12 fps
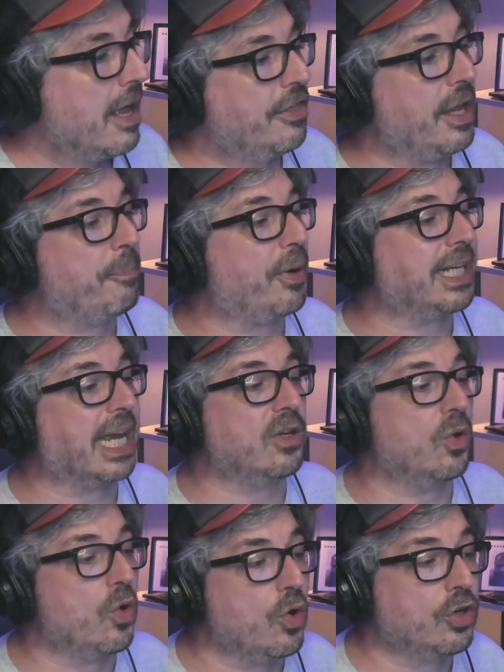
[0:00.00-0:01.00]
They bring
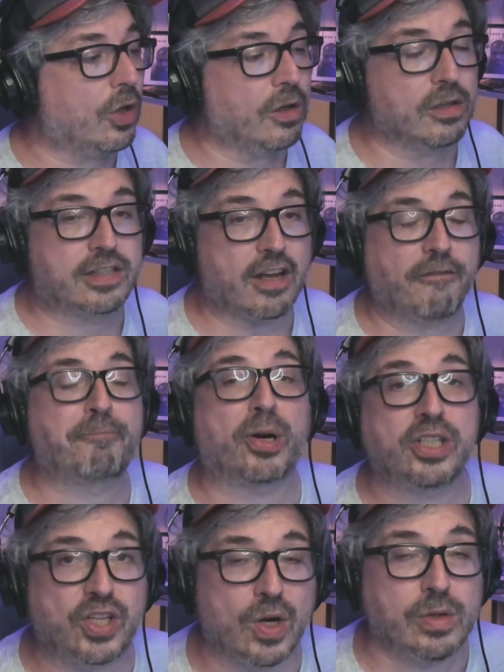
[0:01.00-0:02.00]
in oodles of
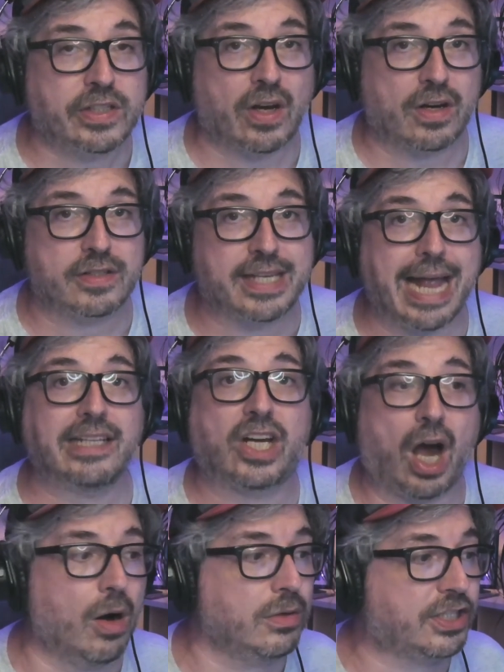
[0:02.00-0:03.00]
producers and
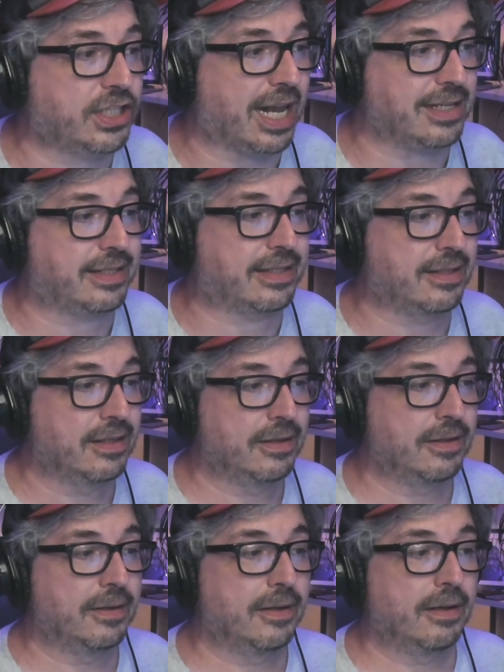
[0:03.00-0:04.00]
coaches
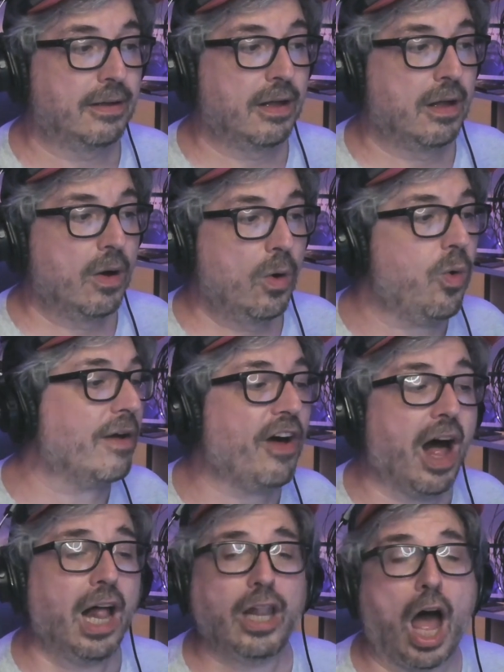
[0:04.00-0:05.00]
who have
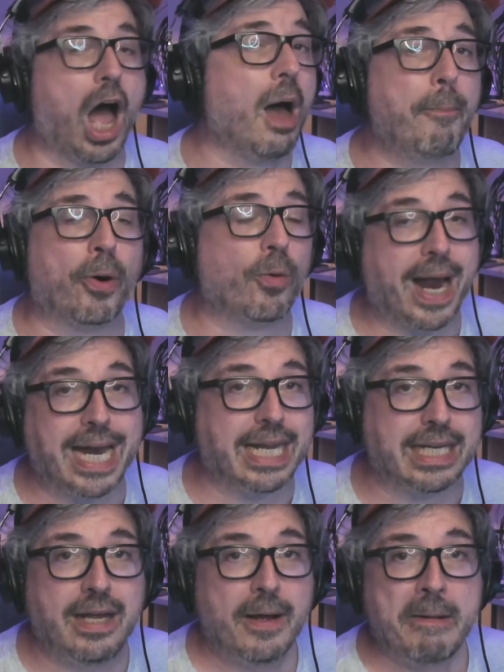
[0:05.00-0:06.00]
all
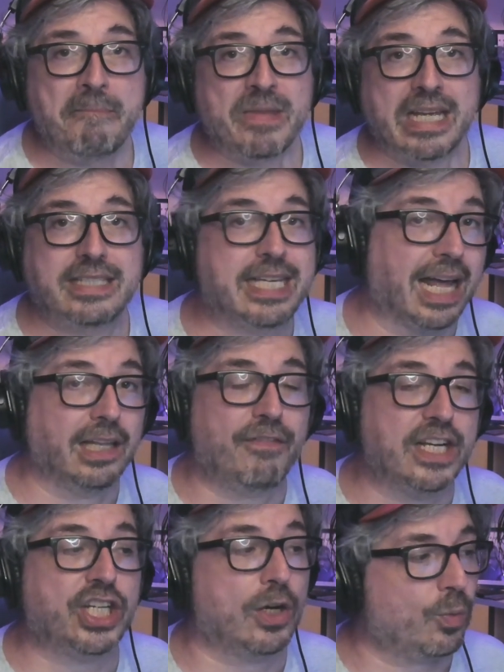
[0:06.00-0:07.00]
operated
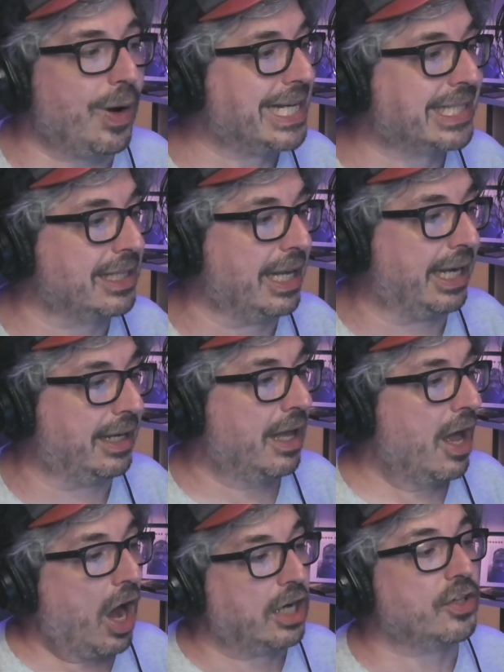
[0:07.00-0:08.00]
television
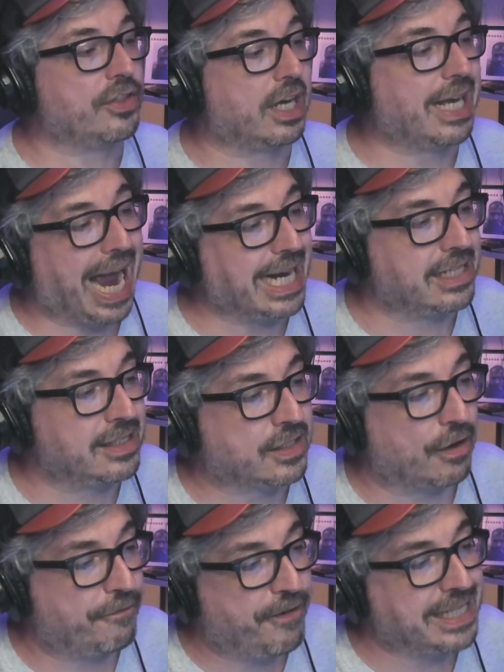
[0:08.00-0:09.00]
wrestling under the guidance
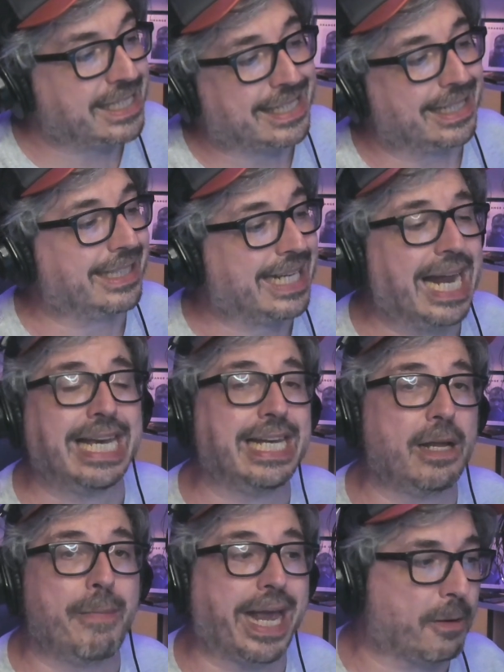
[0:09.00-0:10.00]
of Vincent
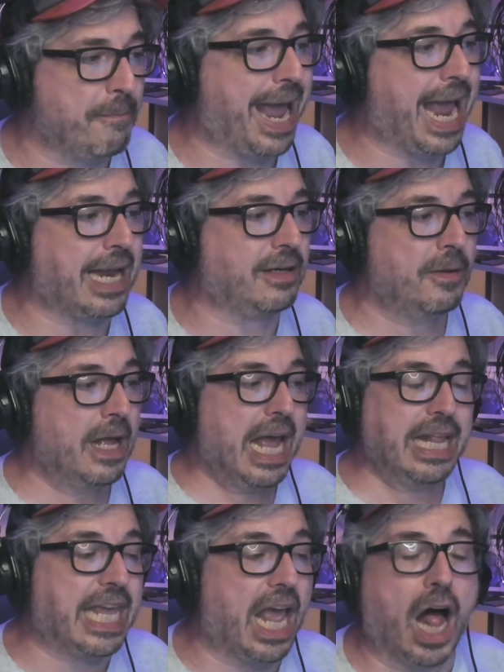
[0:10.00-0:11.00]
Kennedy McMahon.
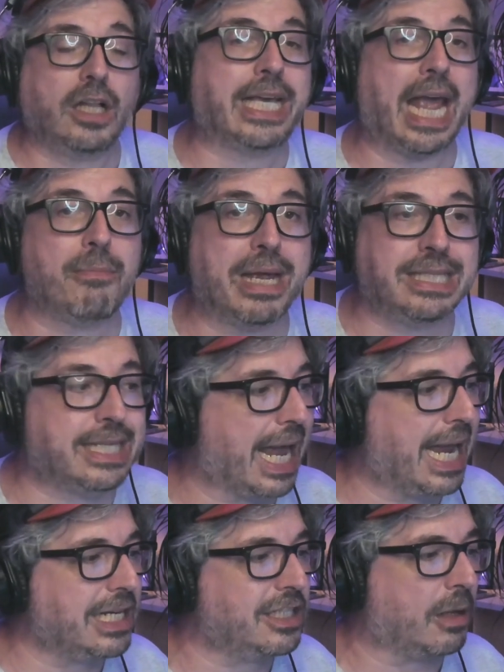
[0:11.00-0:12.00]
They all came into
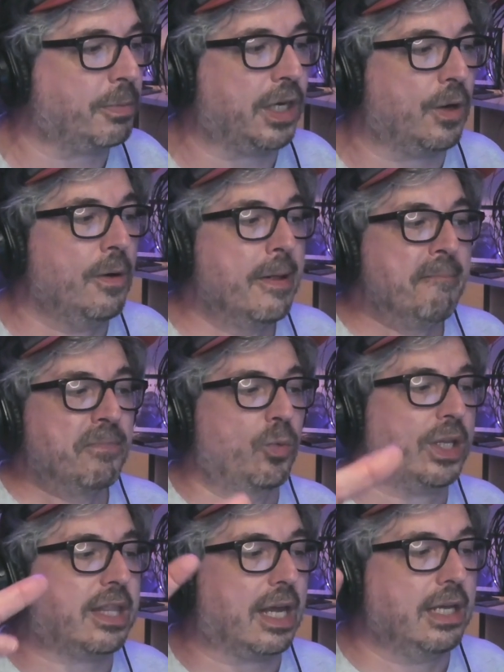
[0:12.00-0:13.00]

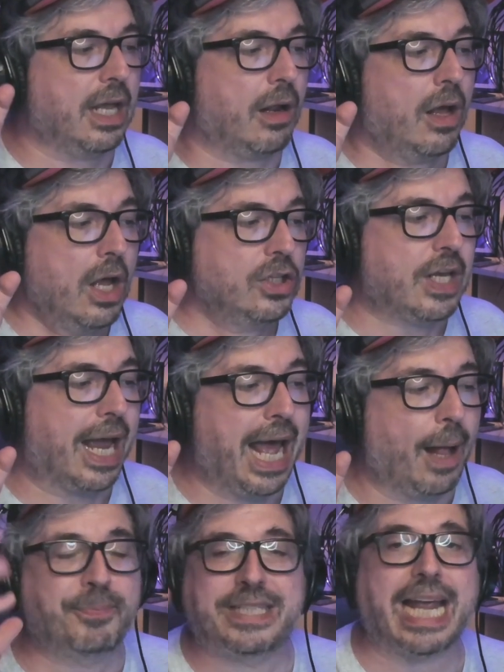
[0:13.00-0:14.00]
AEW to
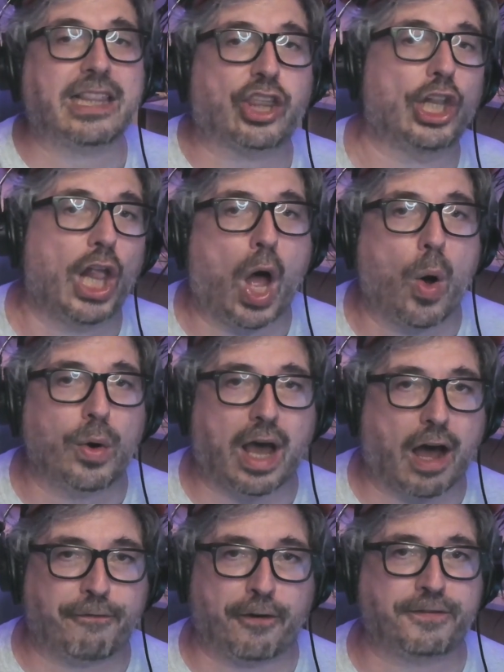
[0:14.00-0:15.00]
help take the load
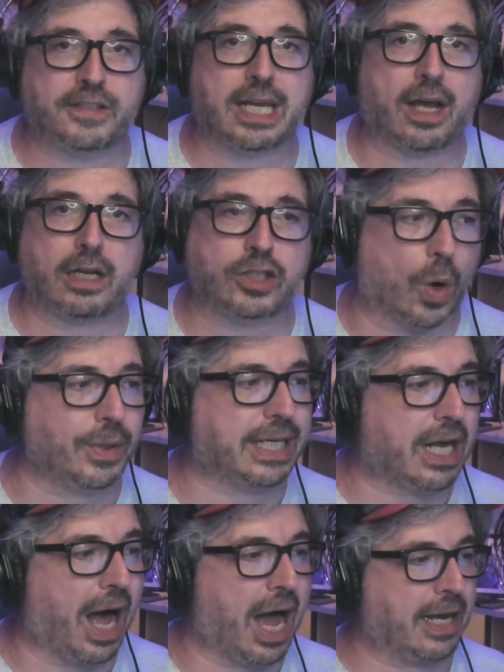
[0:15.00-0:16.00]
off of Tony
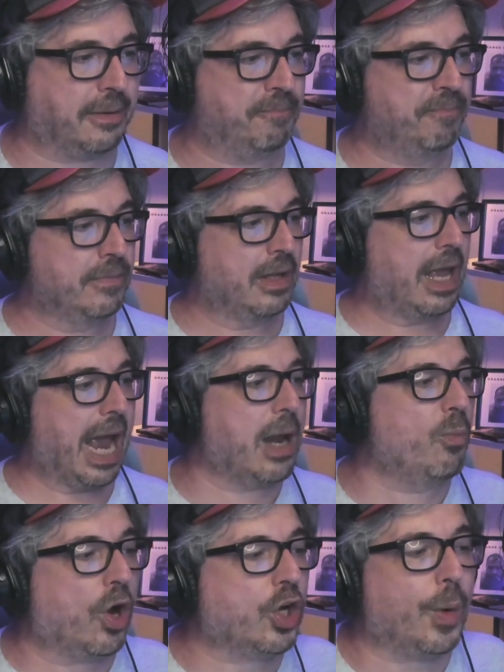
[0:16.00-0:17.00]
Khan.
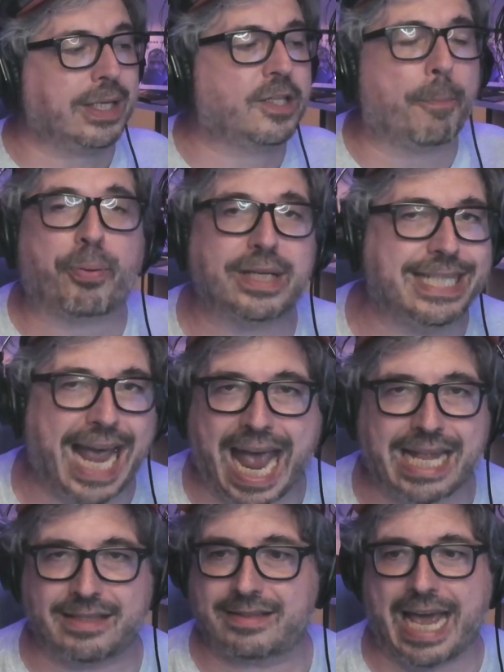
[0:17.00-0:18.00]
And we're going to
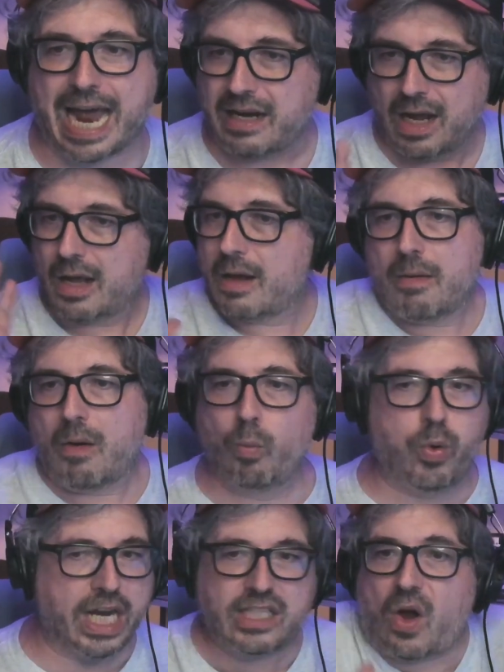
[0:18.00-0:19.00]
pretend that
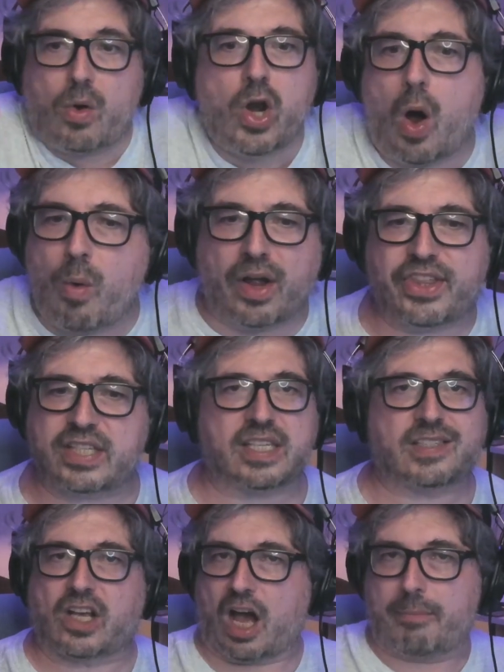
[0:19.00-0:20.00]
we don't know where this
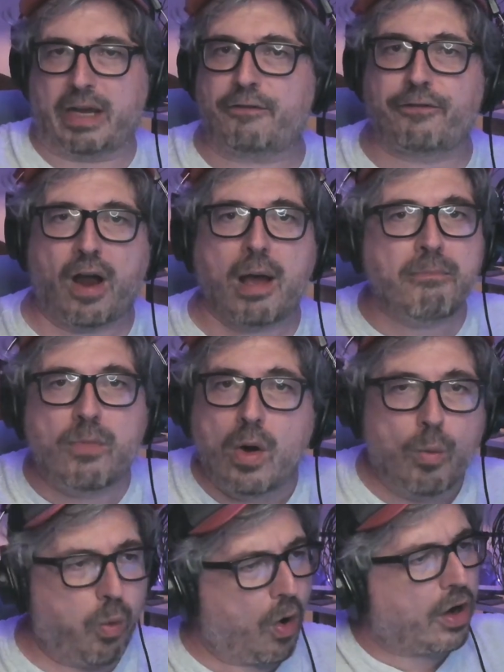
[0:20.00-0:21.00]
is coming from.
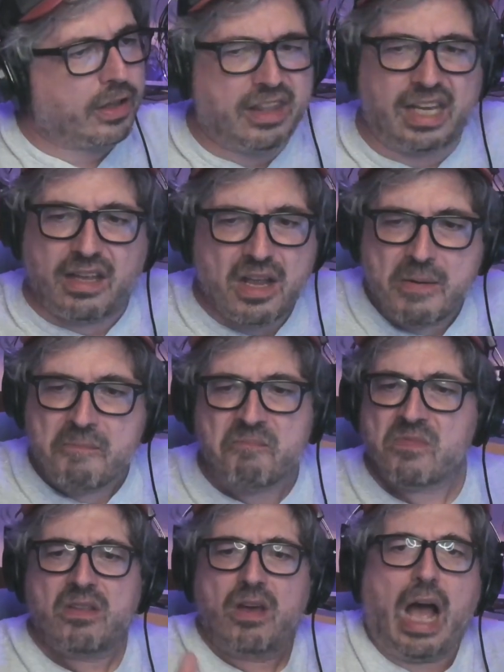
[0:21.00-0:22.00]
Warren,
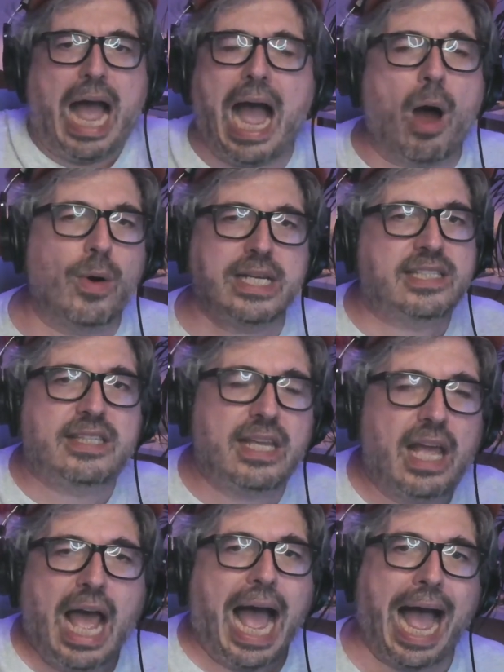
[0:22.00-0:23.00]
How is
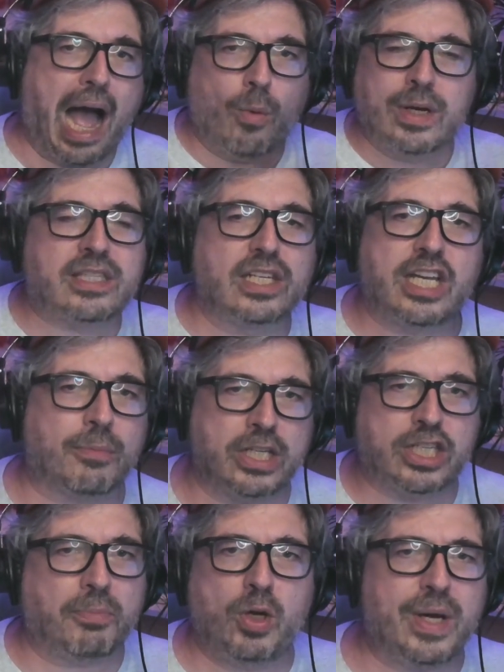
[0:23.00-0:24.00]
the
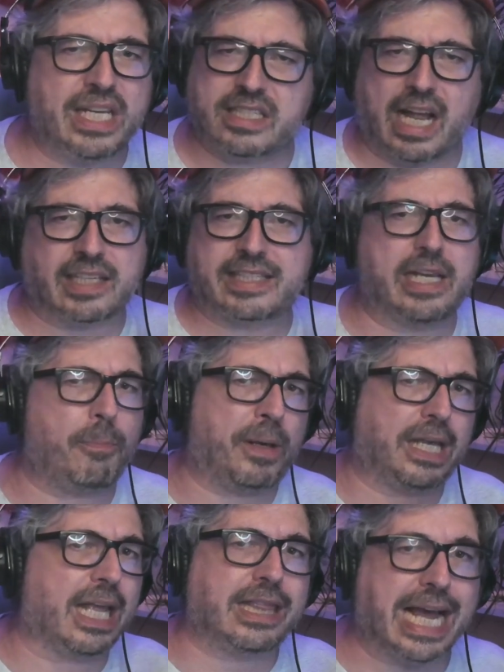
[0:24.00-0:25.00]
WWE style
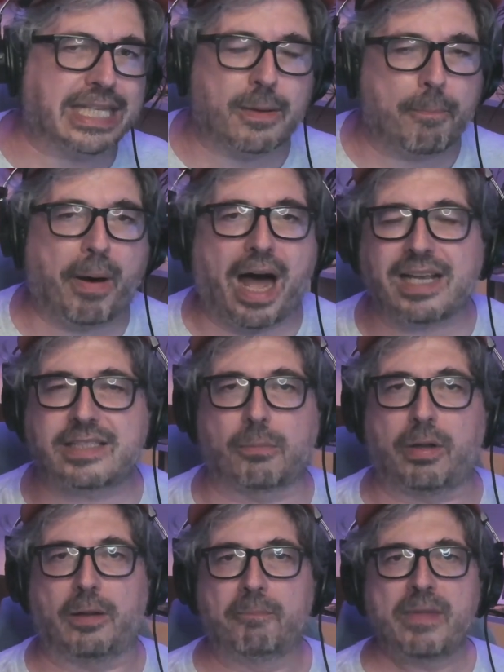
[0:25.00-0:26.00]
seeping in? That's
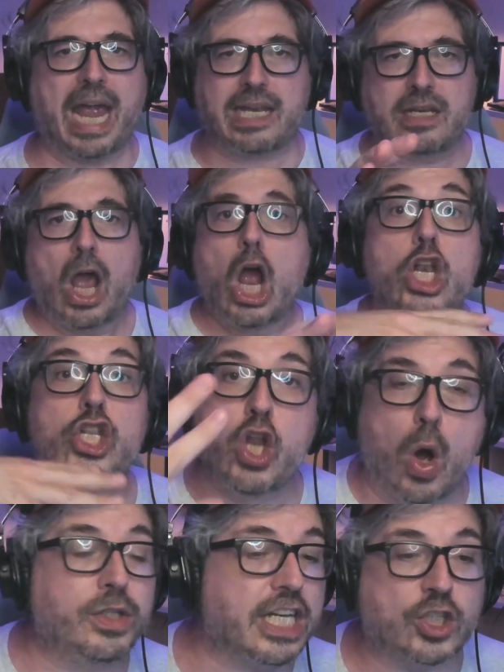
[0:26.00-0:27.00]
impossible. And
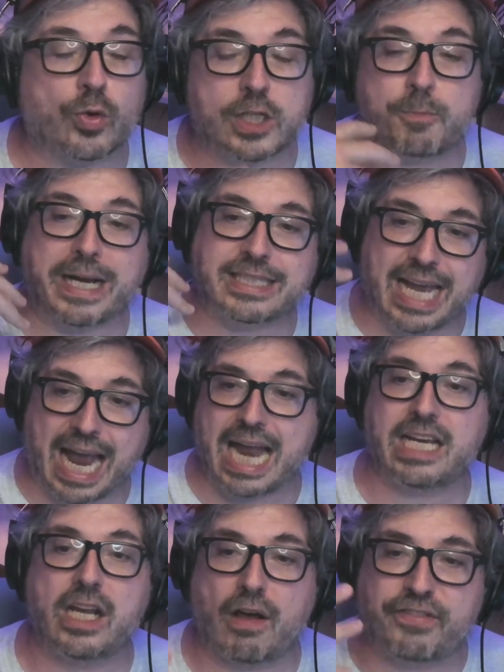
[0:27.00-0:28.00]
no disrespect to
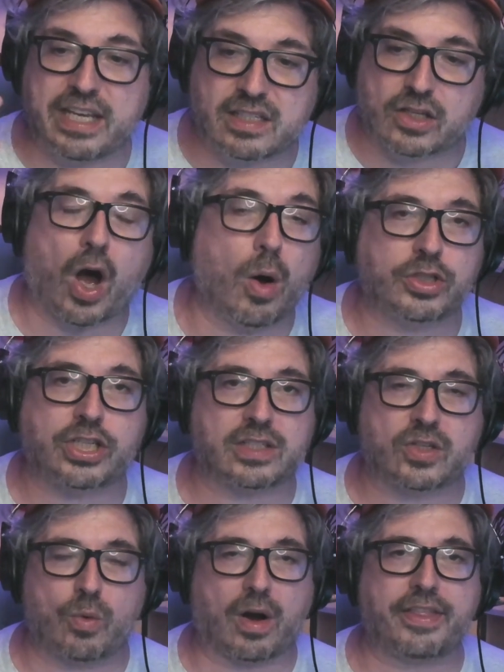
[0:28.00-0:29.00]
any of these
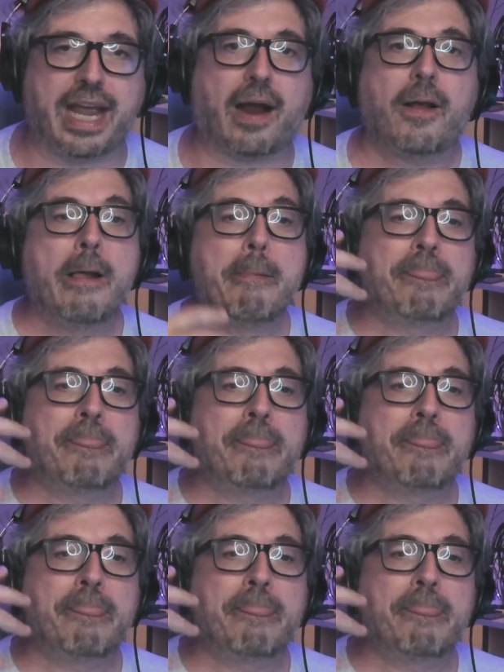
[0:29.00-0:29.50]
coaches who are there.